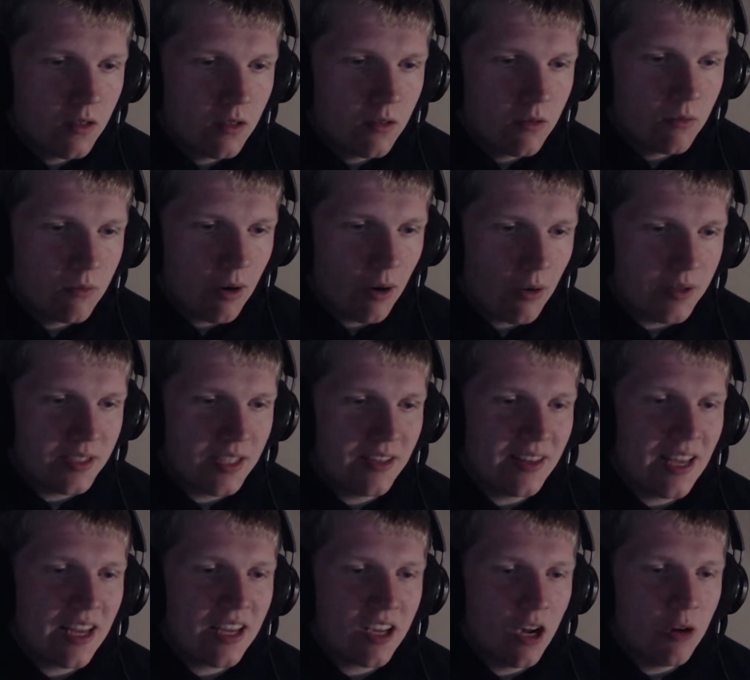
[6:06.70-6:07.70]
Where is it?
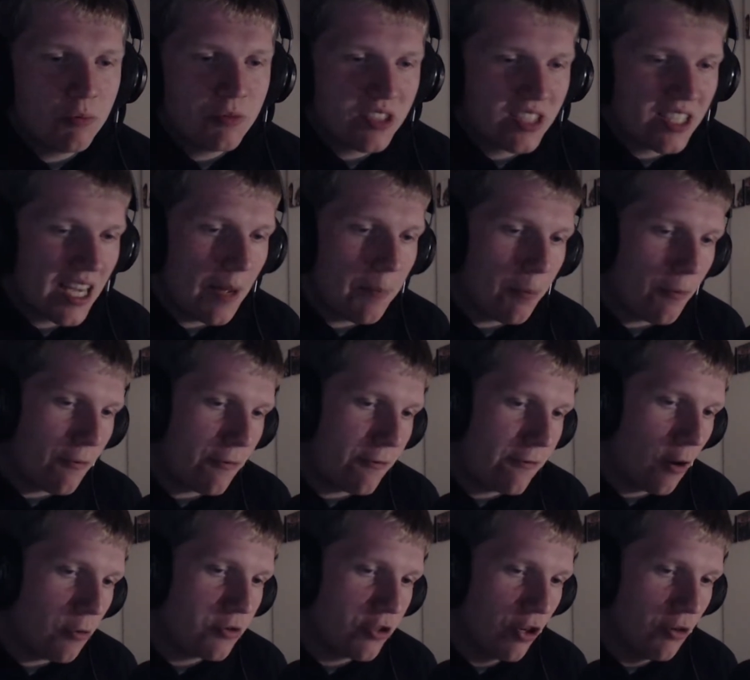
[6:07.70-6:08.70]
There you go. Skip
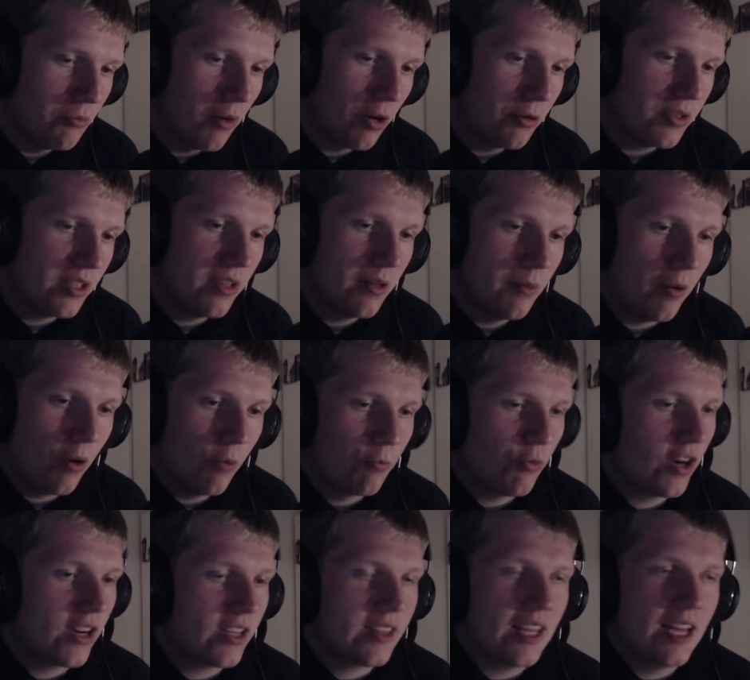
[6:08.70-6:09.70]
photo mode in the bottom
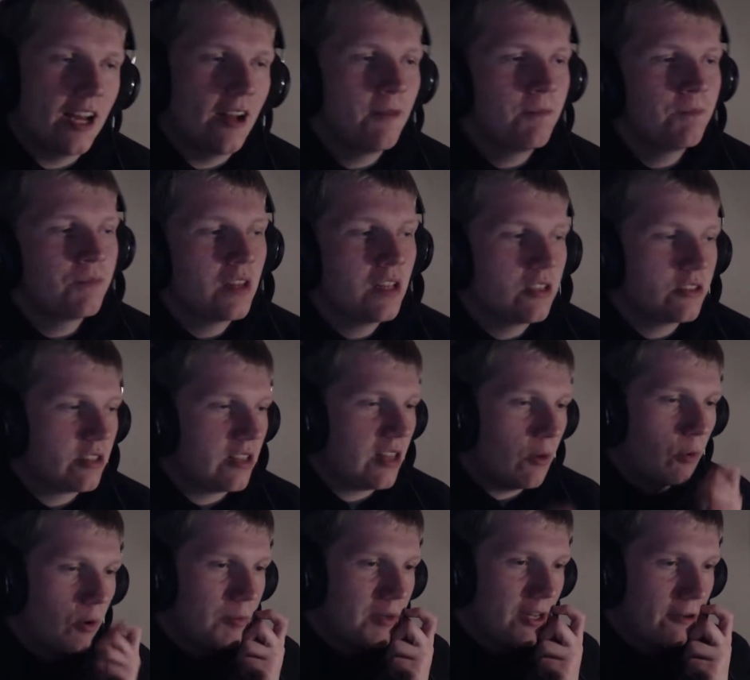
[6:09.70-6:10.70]
right there. So there
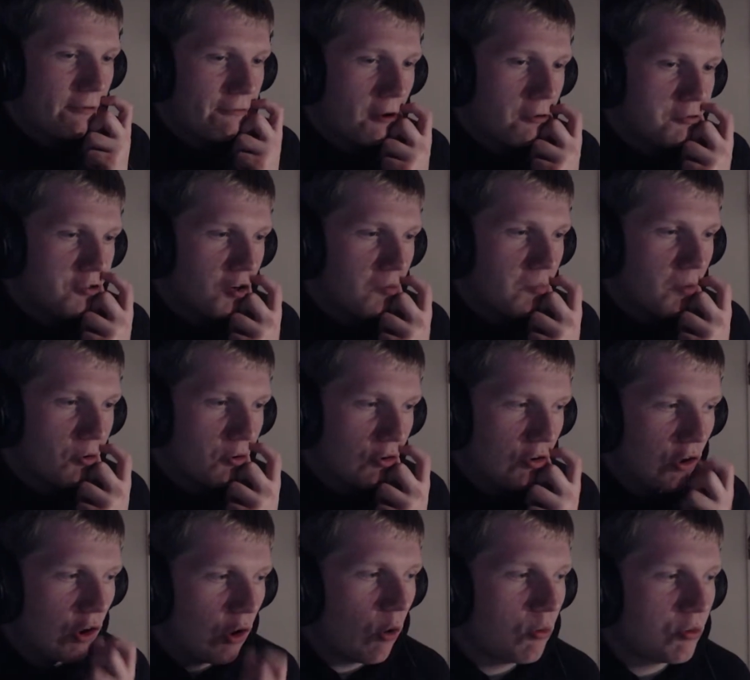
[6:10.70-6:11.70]
will be a photo mode on
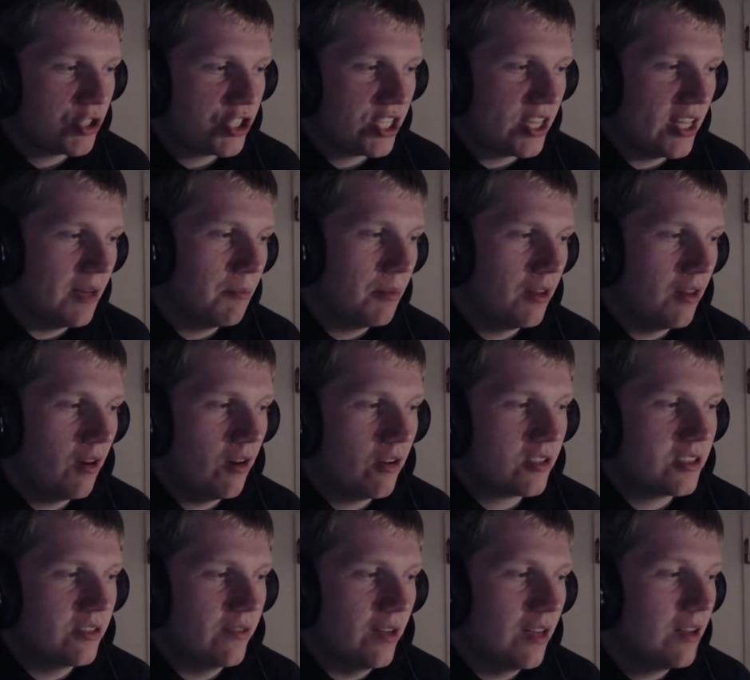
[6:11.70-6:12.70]
launch then, by the
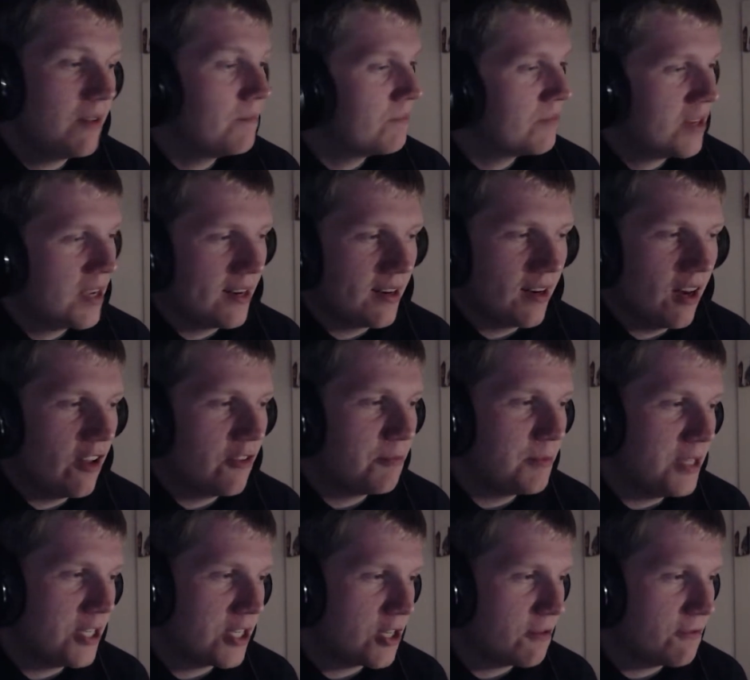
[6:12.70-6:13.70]
looks of it. And I love me
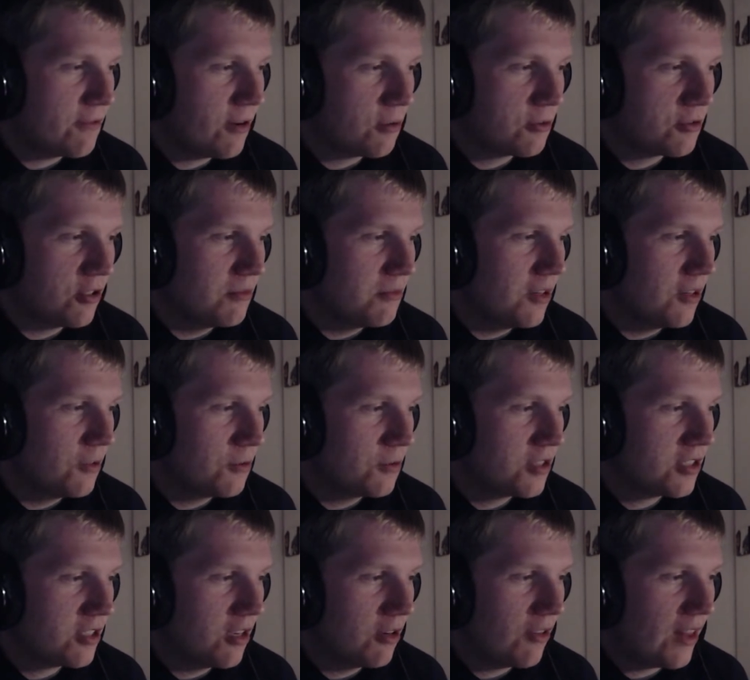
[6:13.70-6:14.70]
a good photo mode,
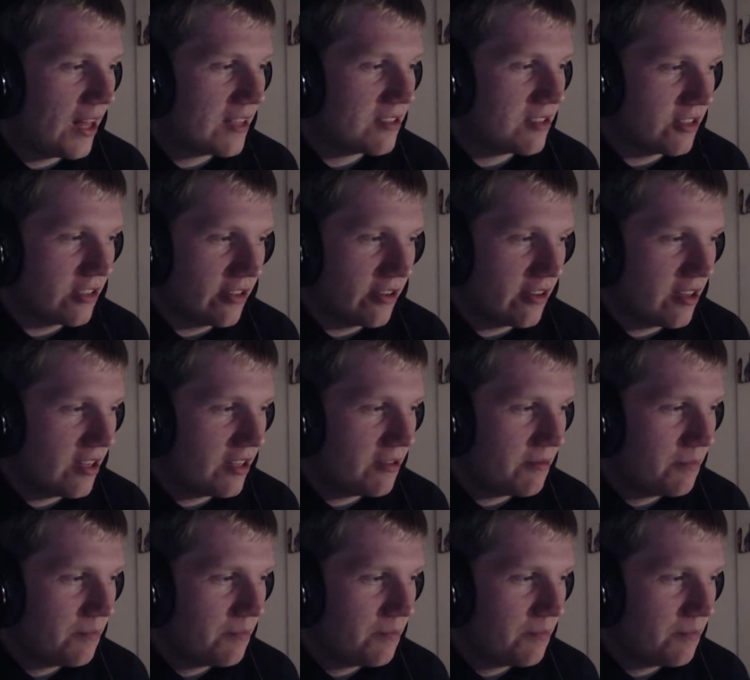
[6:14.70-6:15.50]
so that's a good thing.